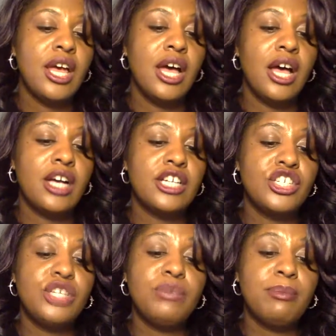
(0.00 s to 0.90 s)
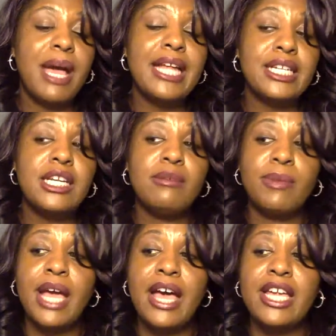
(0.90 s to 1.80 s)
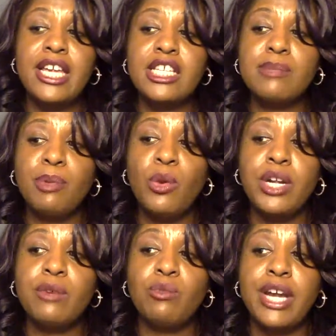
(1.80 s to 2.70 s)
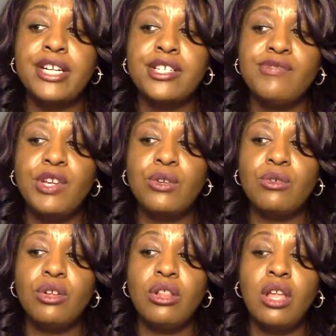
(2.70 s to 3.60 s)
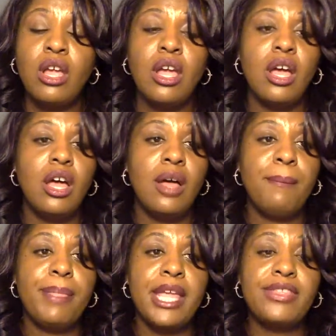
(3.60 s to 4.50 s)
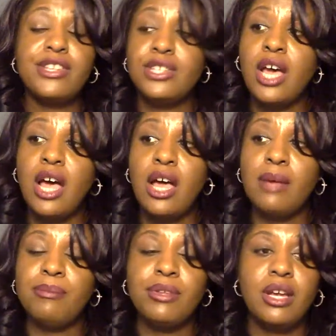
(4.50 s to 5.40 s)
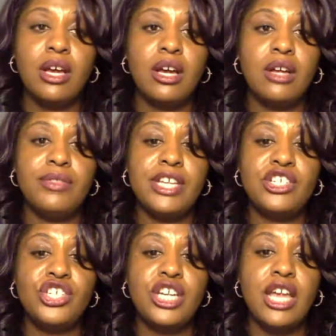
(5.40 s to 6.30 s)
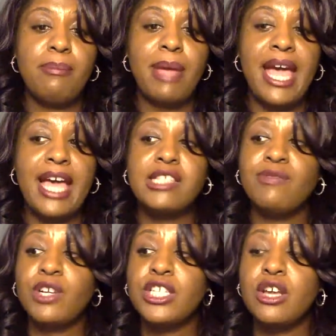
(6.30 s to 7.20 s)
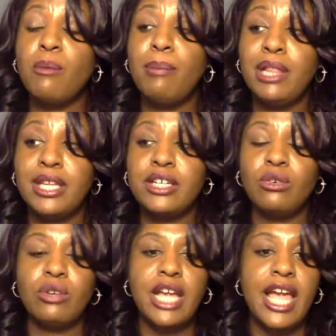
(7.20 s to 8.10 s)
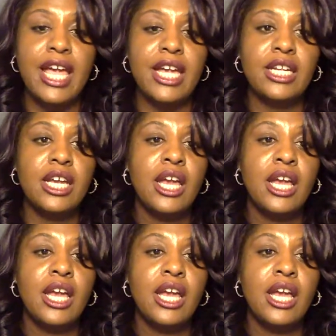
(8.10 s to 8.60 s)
because she reminded him how he exploited Raina's funeral at the time that she had passed for his own political gain.